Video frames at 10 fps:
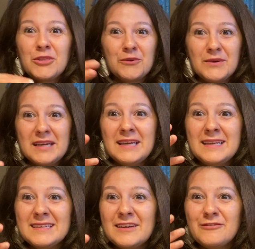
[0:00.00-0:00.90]

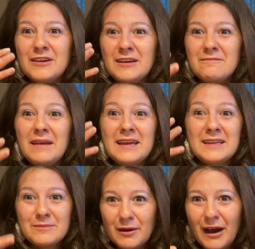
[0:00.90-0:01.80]
3 different
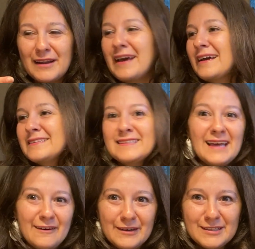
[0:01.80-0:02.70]
main products
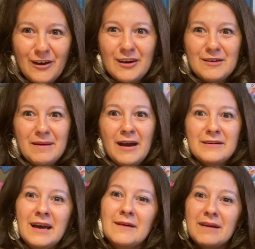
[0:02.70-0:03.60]
that we talk
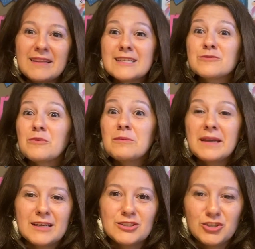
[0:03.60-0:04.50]
about, at least when we're
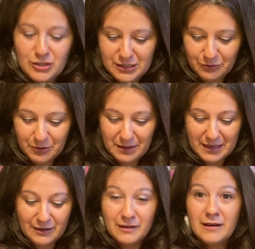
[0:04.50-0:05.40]
making shirts and we're
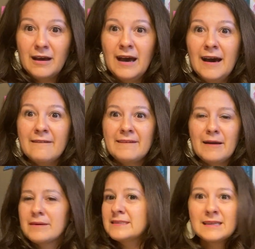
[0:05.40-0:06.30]
making
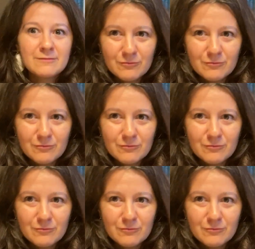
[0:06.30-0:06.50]
fabrics,